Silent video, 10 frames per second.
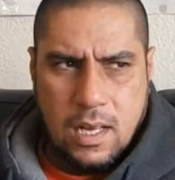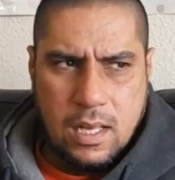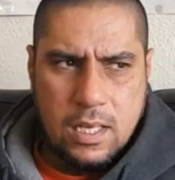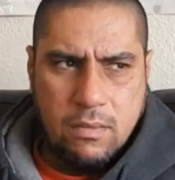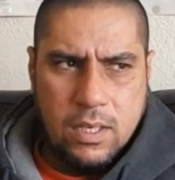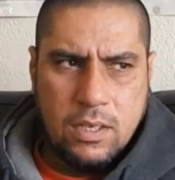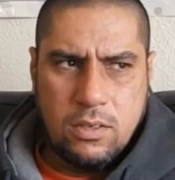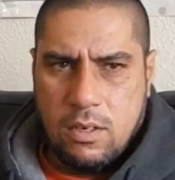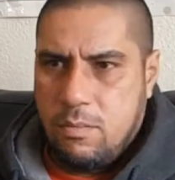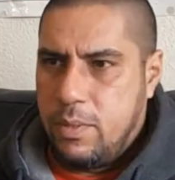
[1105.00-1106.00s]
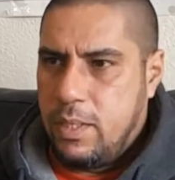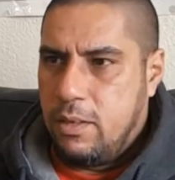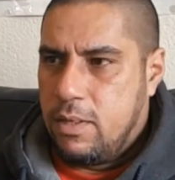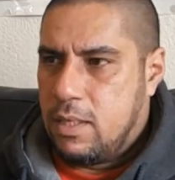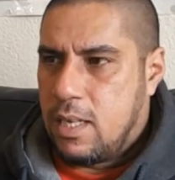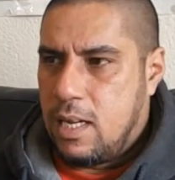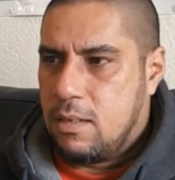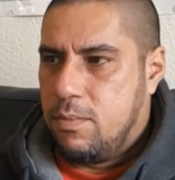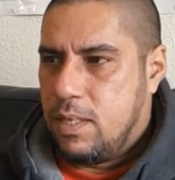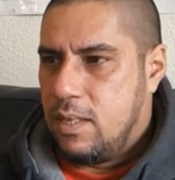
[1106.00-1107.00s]
I'll give you an example. There was a guy
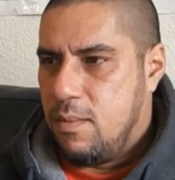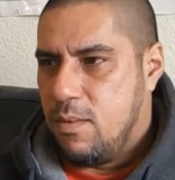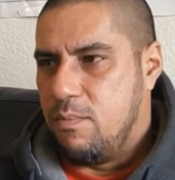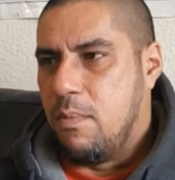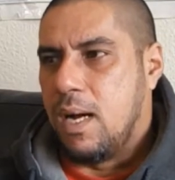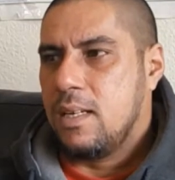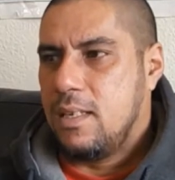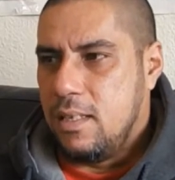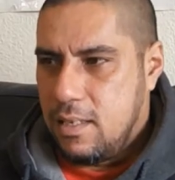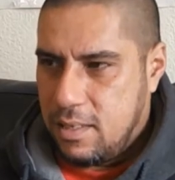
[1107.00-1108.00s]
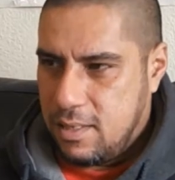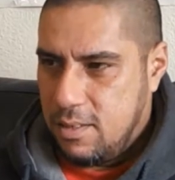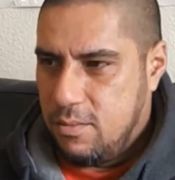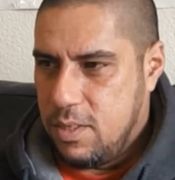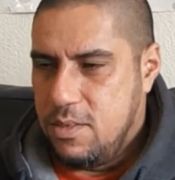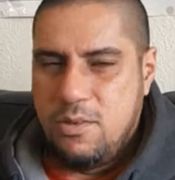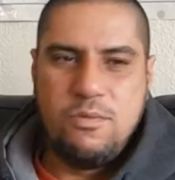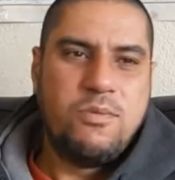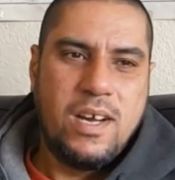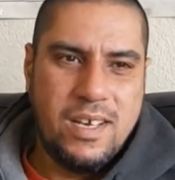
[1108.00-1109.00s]
by the name of Monkey. We knew
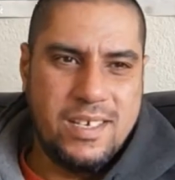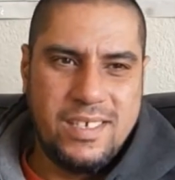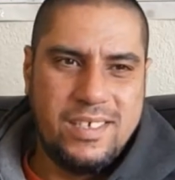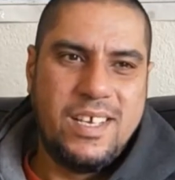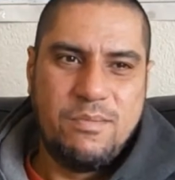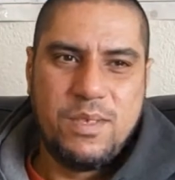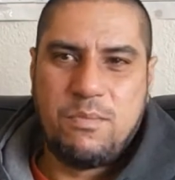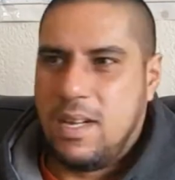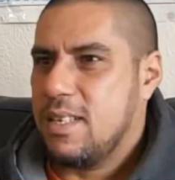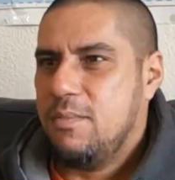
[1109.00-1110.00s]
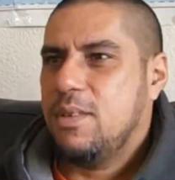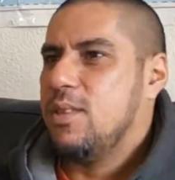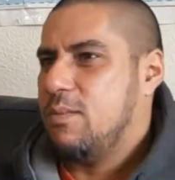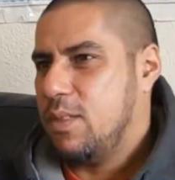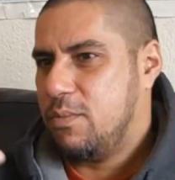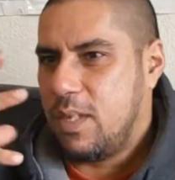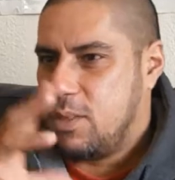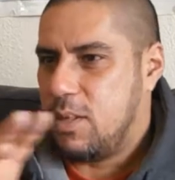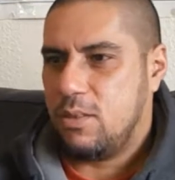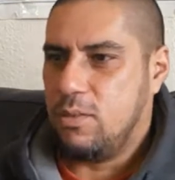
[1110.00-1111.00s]
why his name was Monkey because of his face,
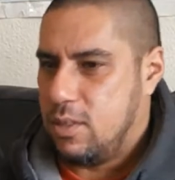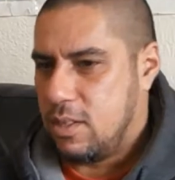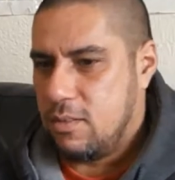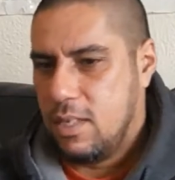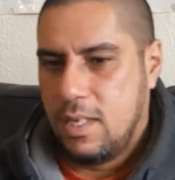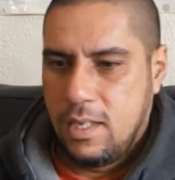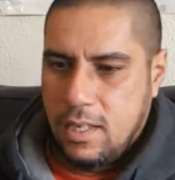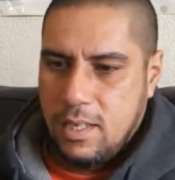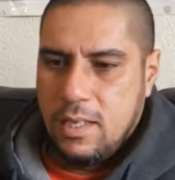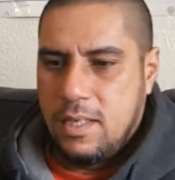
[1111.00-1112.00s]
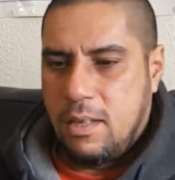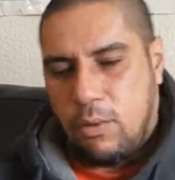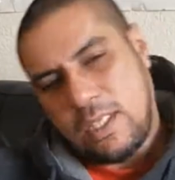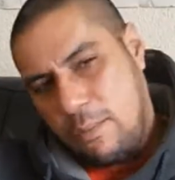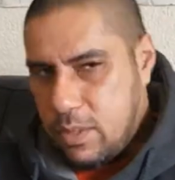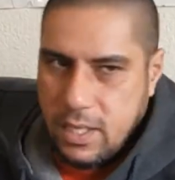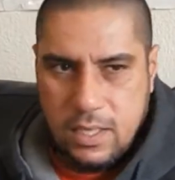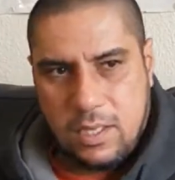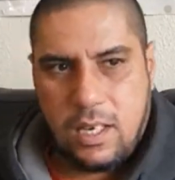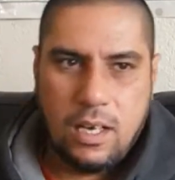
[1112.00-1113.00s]
but also there was something in
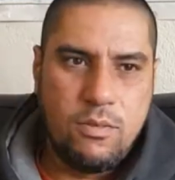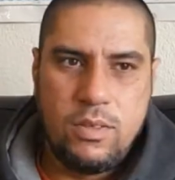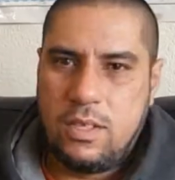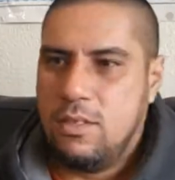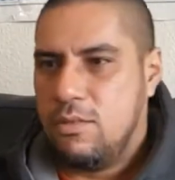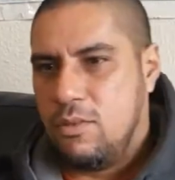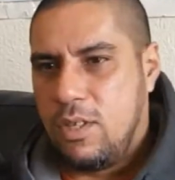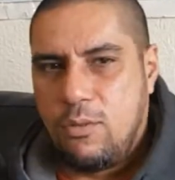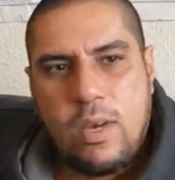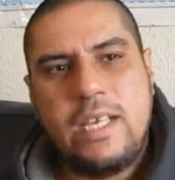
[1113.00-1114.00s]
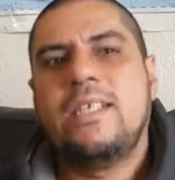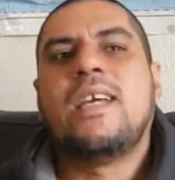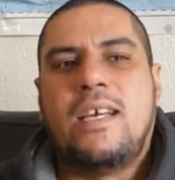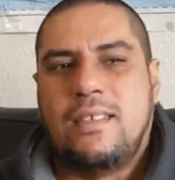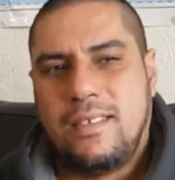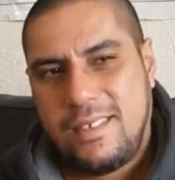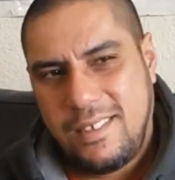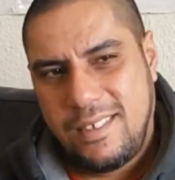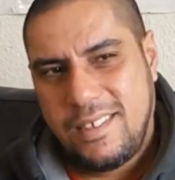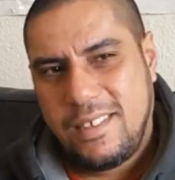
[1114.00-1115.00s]
his clothing or the way he
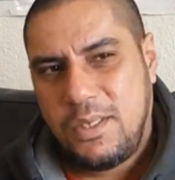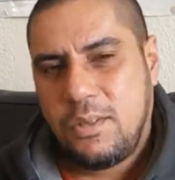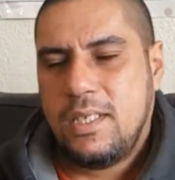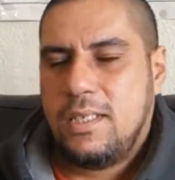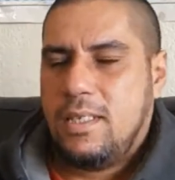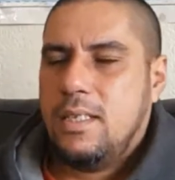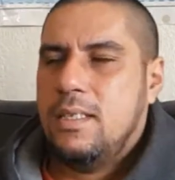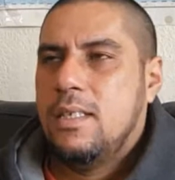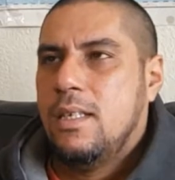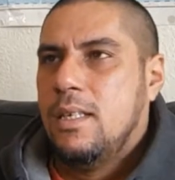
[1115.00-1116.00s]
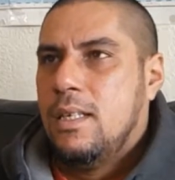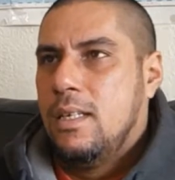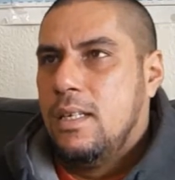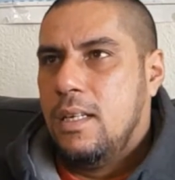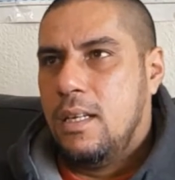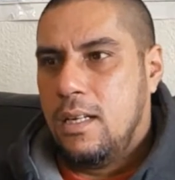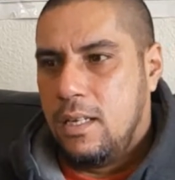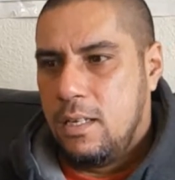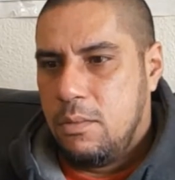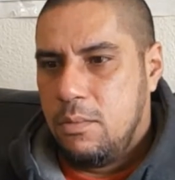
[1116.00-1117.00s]
danced. Do you understand?
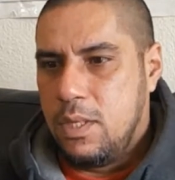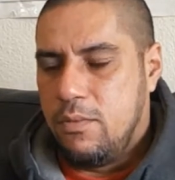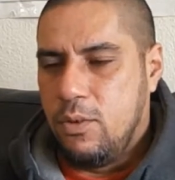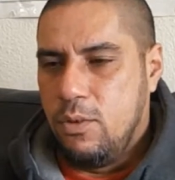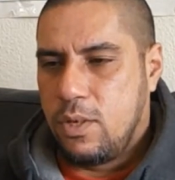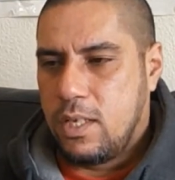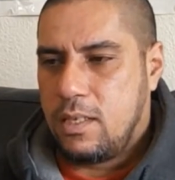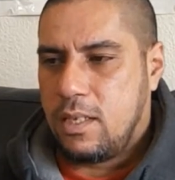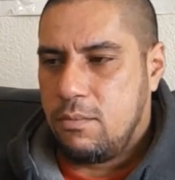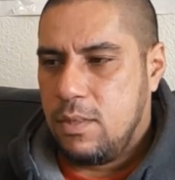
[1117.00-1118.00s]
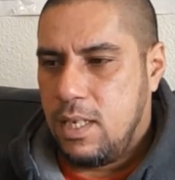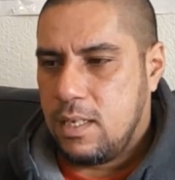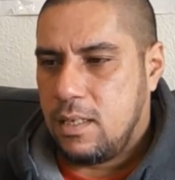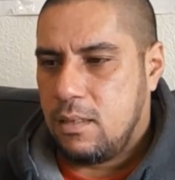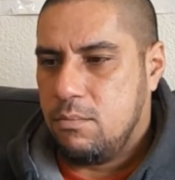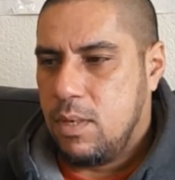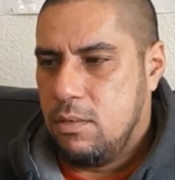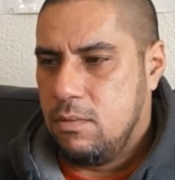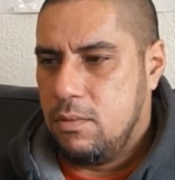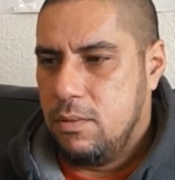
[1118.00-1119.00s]
If you look at someone like
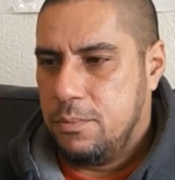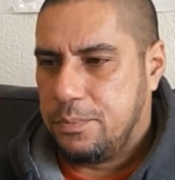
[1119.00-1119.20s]
Ramon's